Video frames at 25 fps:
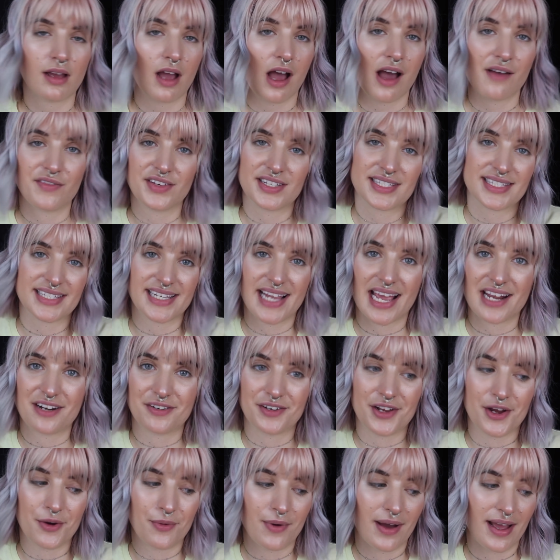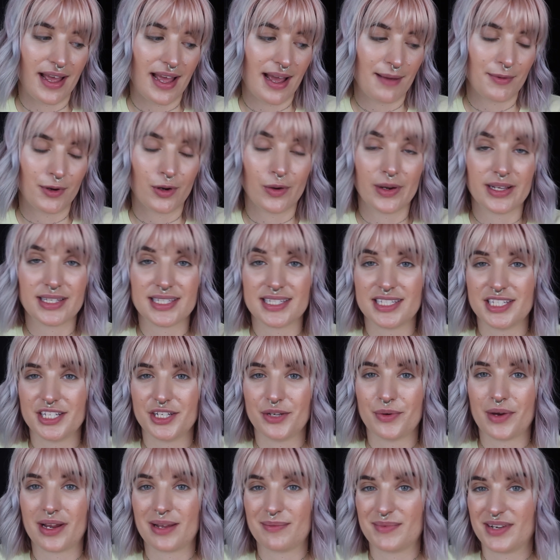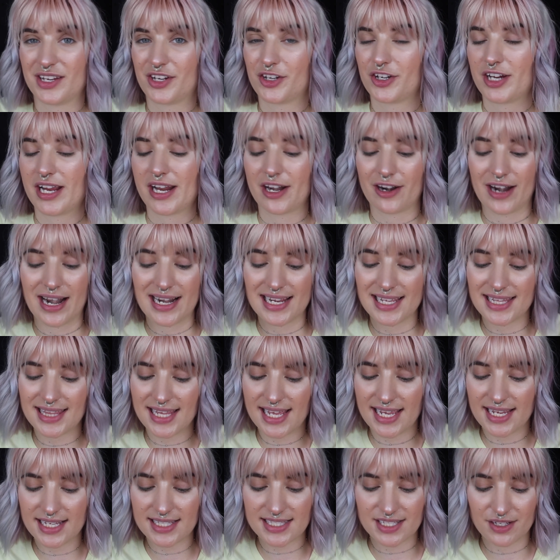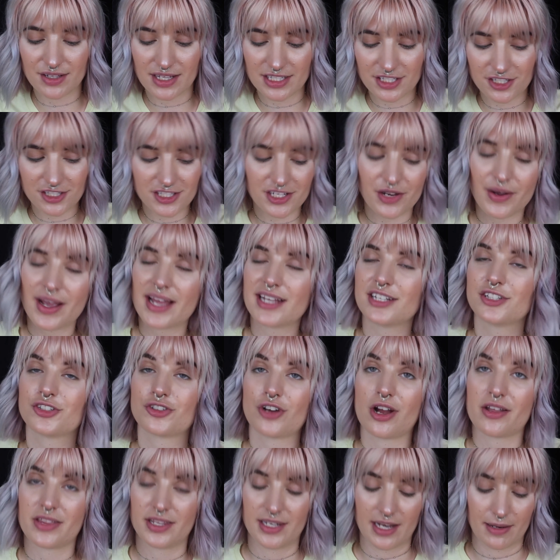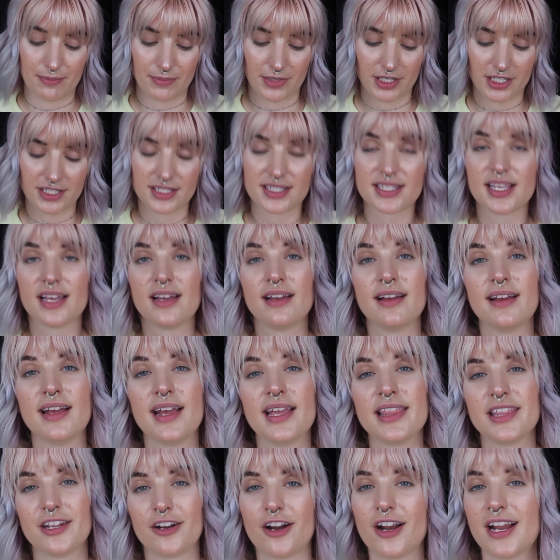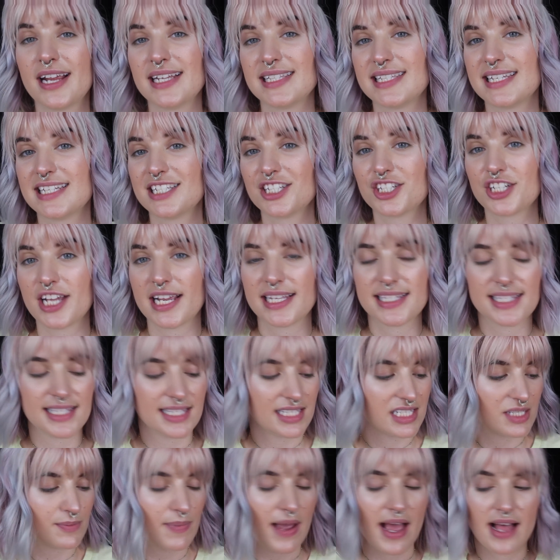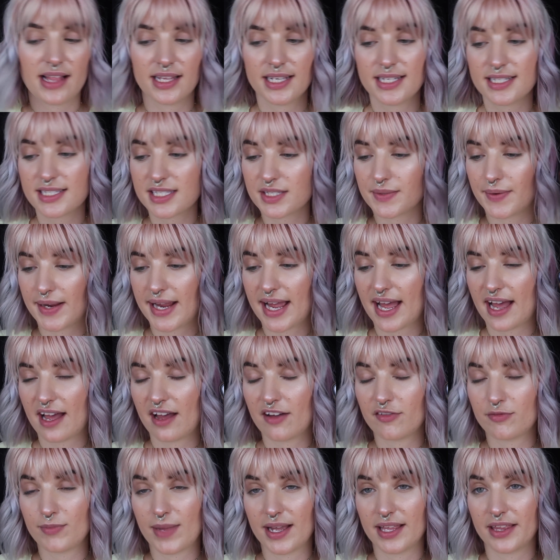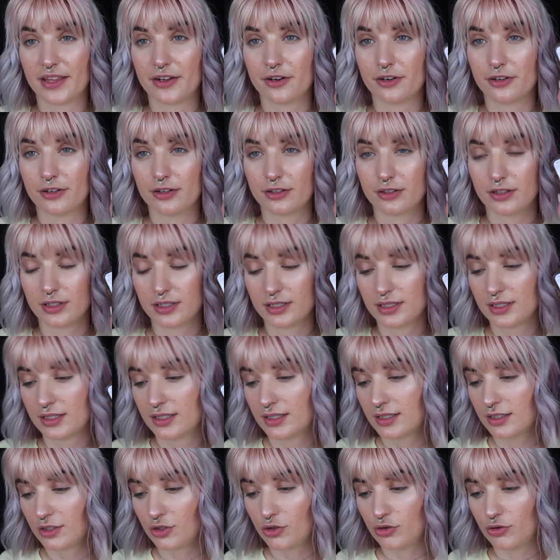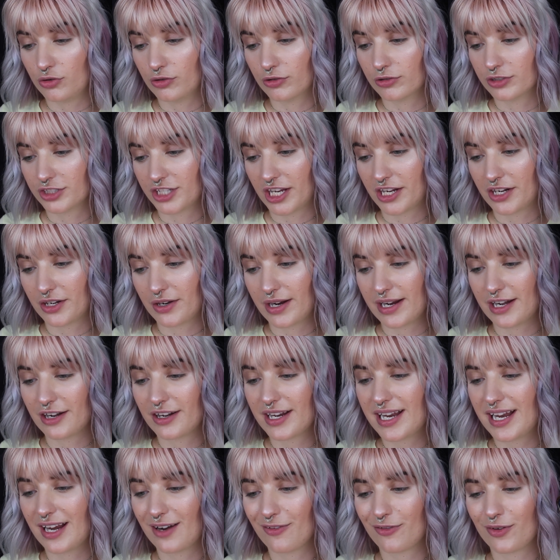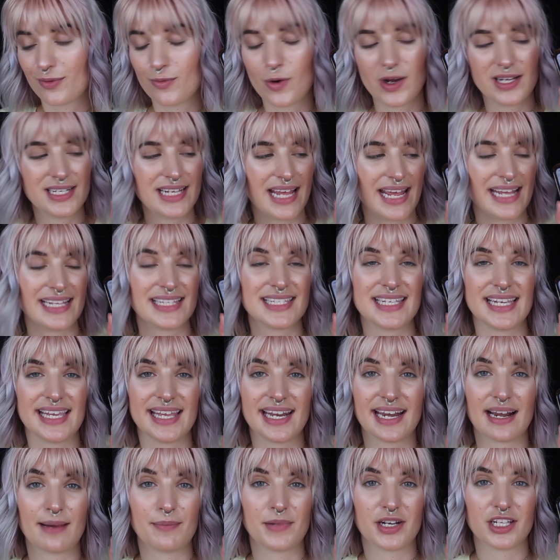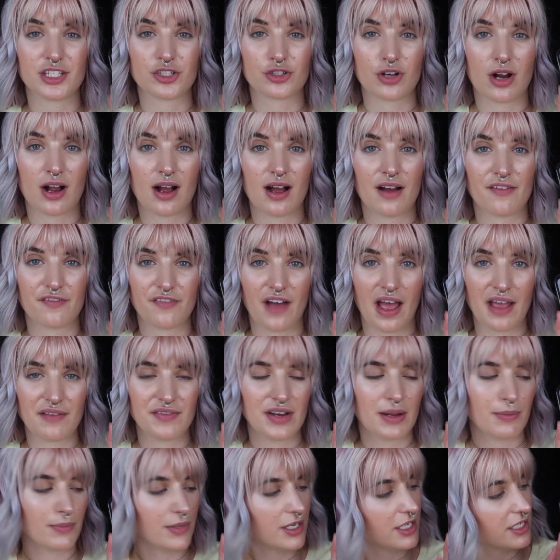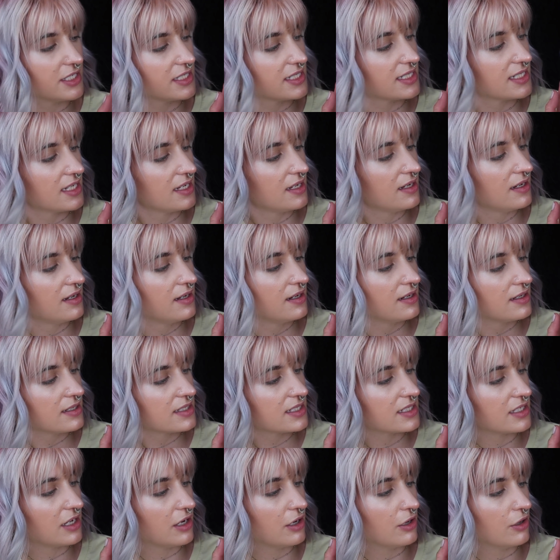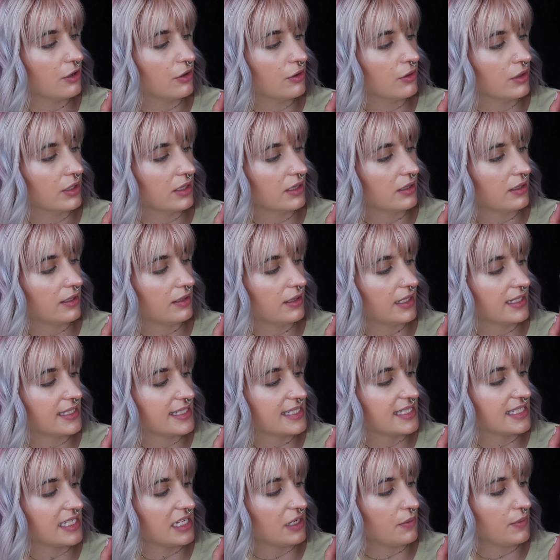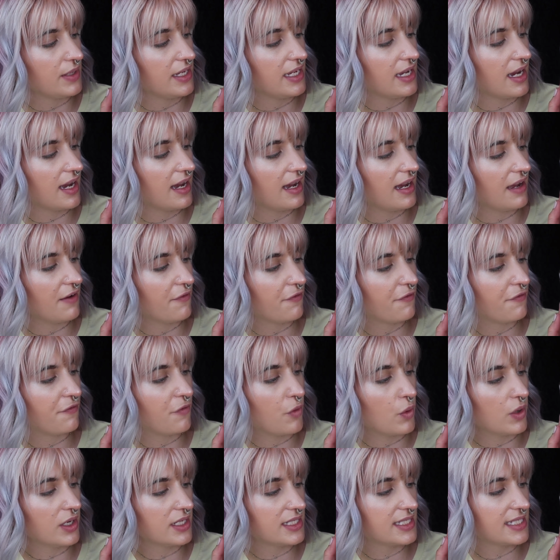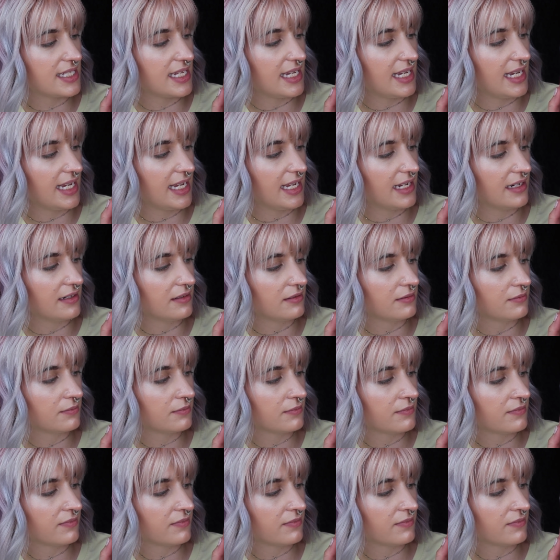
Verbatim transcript: Obviously, I don't know what I'm going to do, what I'm going to create or anything, so let's just go ahead and draw the numbers. There are 18 shades in this palette, so I have my little Google generator here from 1 to 18, and I'm going to draw five numbers. So let's see, we got 14,